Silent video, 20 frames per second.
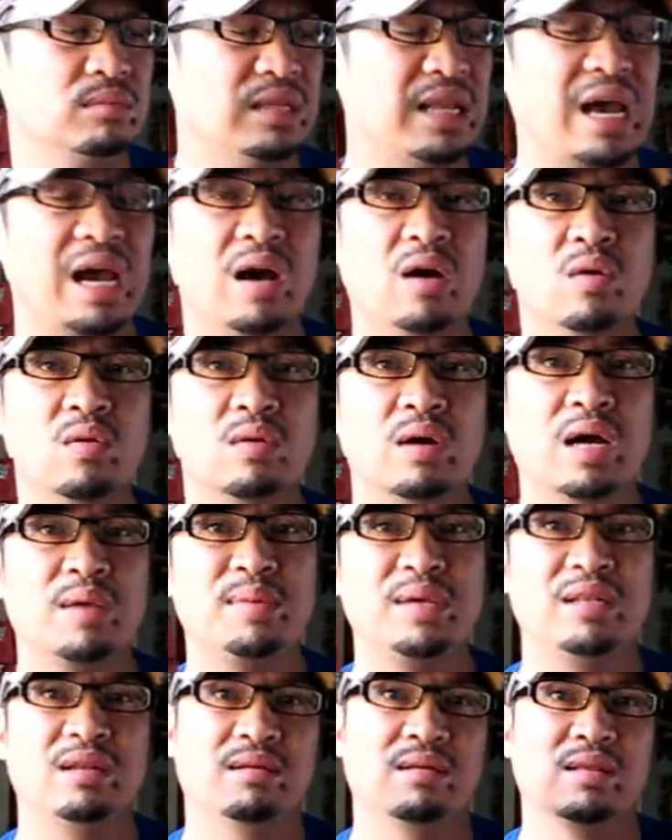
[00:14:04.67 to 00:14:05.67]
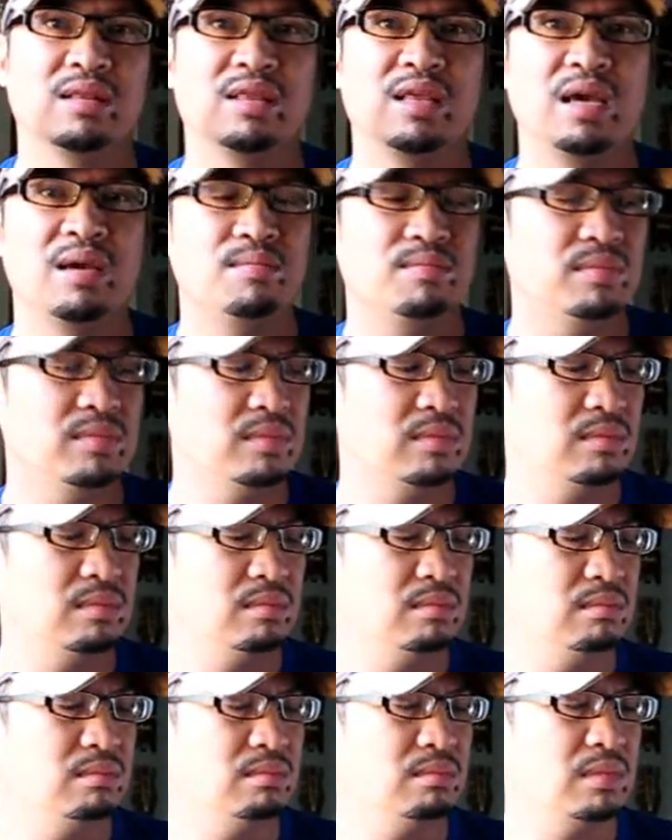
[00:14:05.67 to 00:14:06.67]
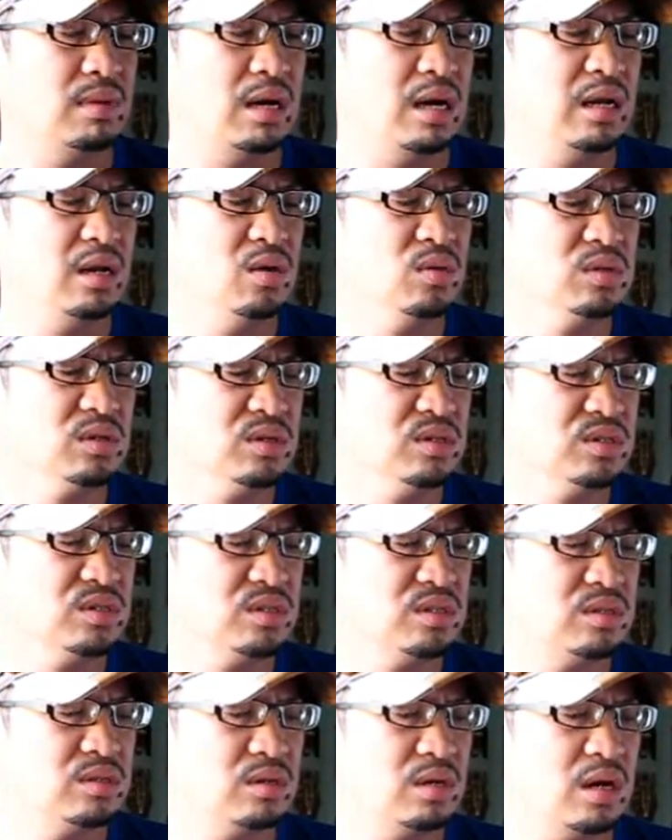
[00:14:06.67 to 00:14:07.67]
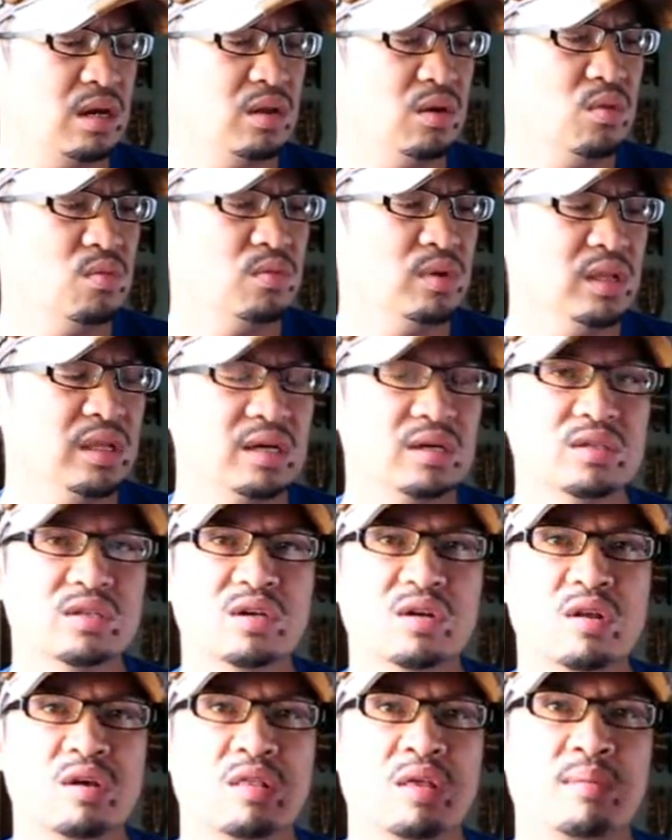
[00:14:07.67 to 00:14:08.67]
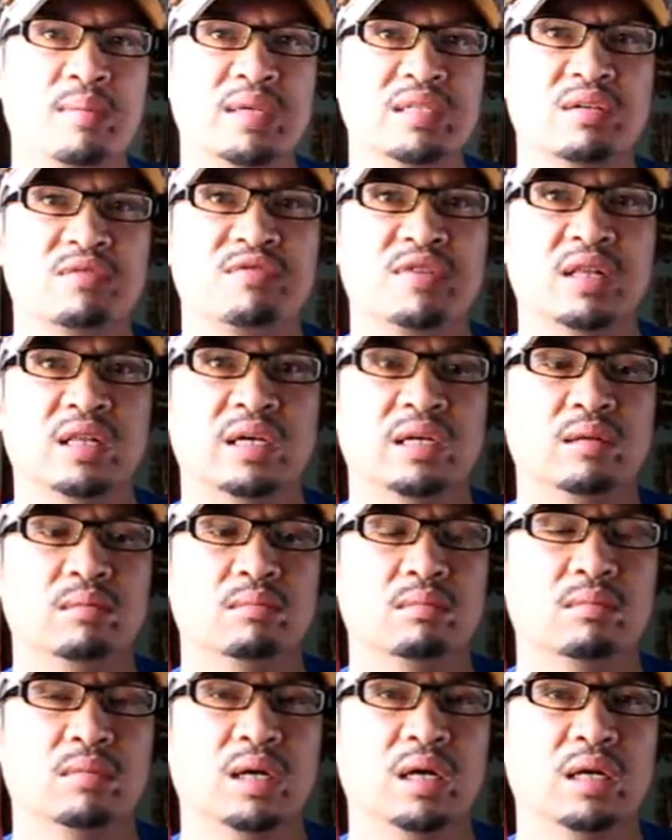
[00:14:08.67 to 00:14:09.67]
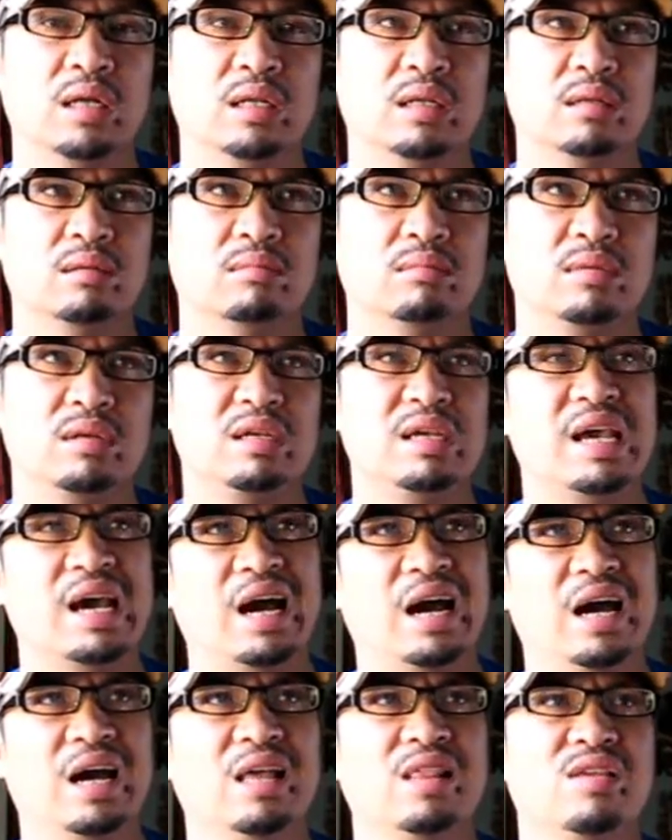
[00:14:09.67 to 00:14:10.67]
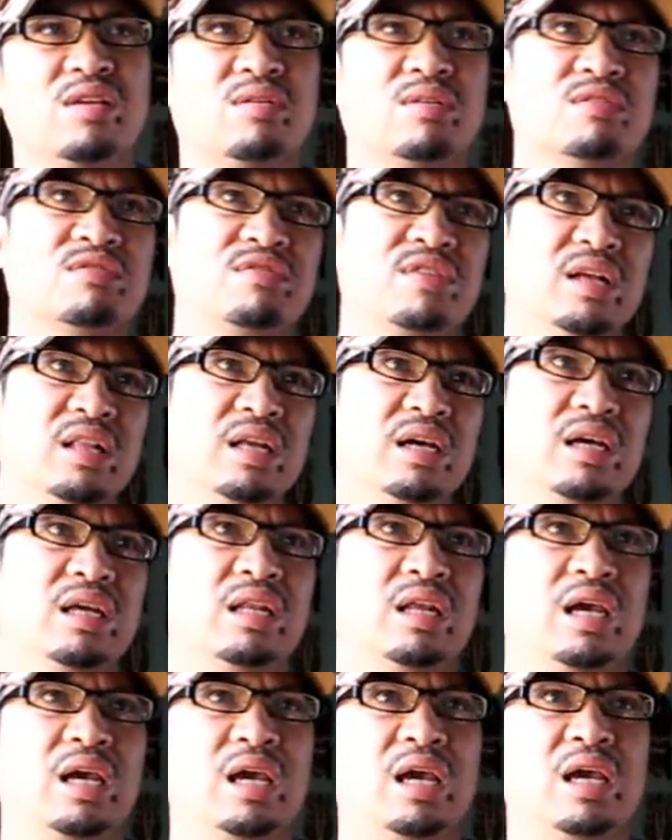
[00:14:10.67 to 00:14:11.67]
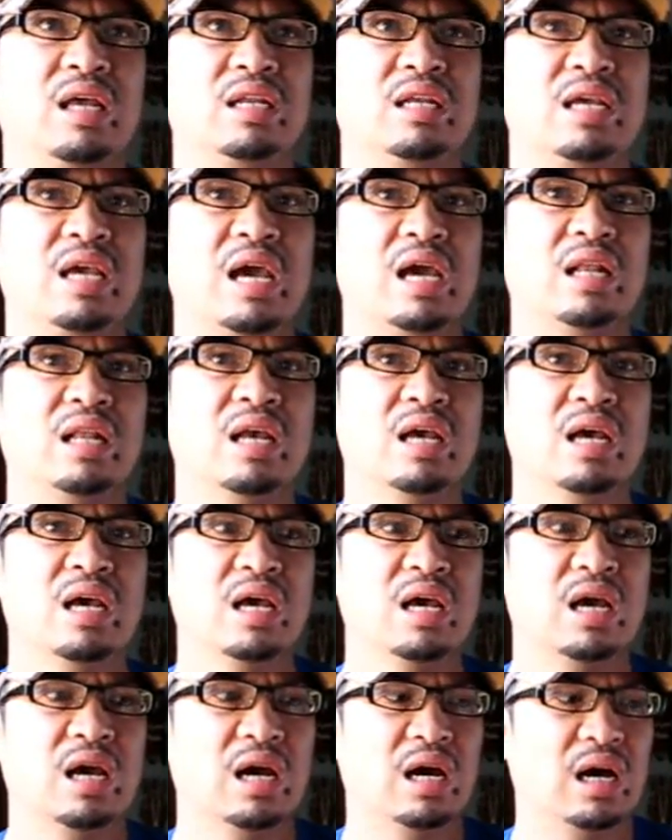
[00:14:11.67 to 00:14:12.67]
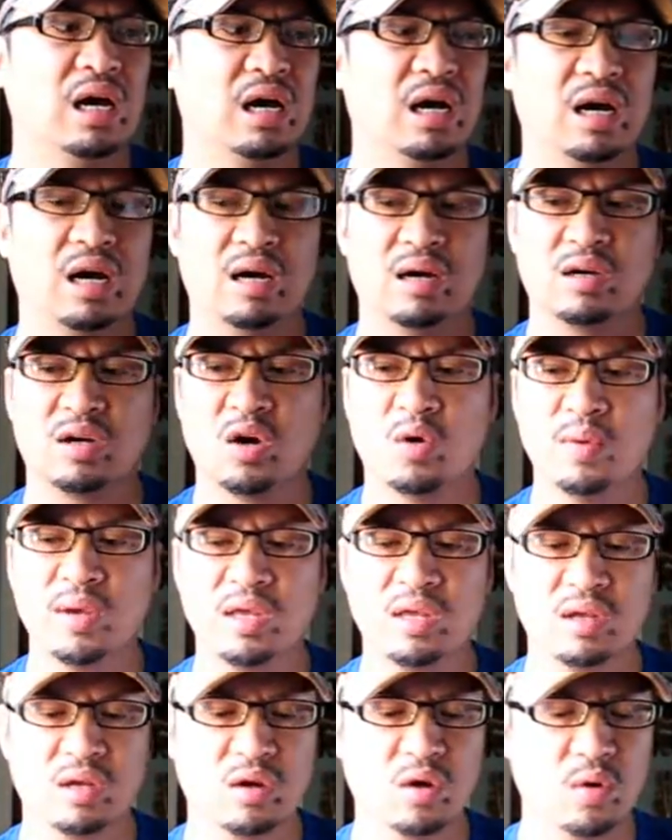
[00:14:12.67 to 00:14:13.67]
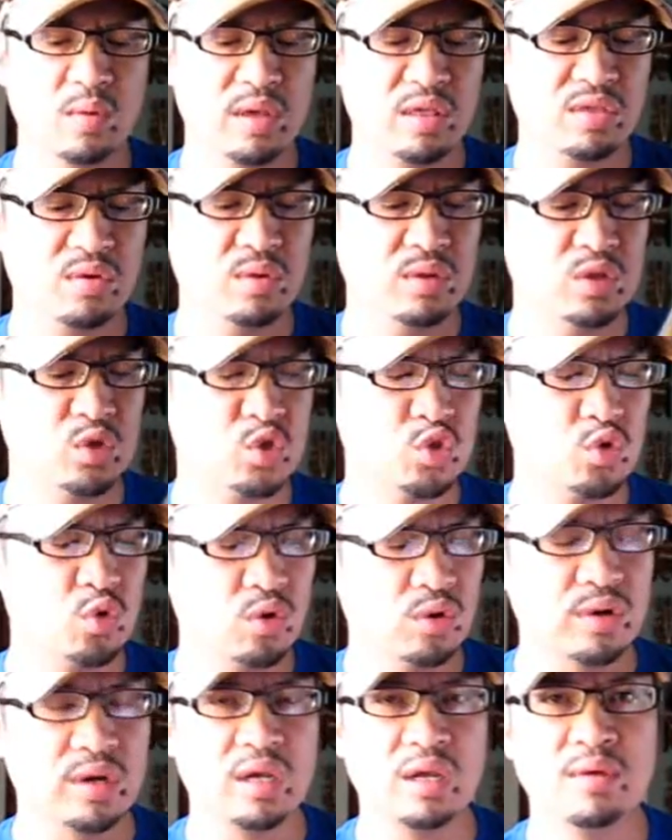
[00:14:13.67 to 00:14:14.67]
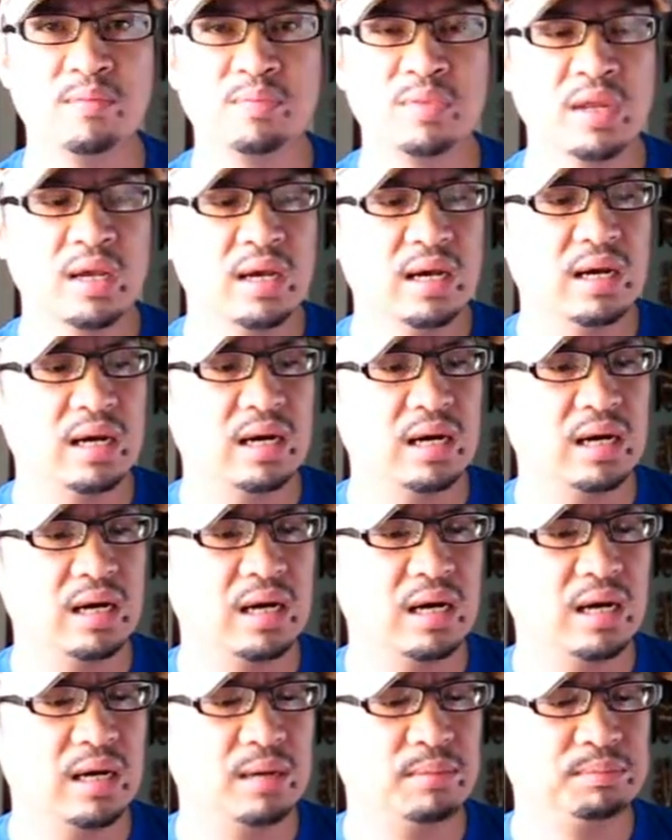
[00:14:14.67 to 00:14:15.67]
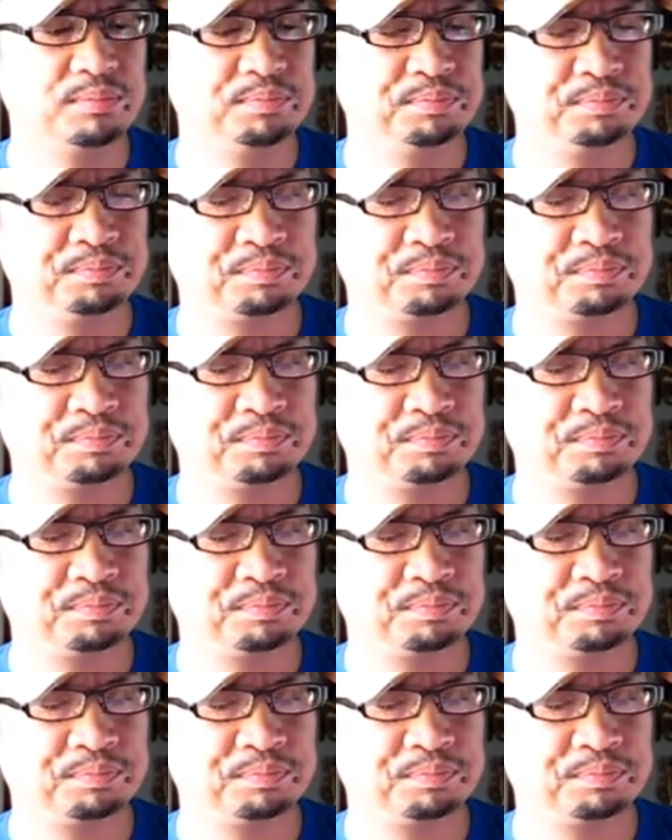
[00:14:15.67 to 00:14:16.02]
Now, I mean, I don't really consider them as a villain, but yeah, they're a villain, and yet going through the story, I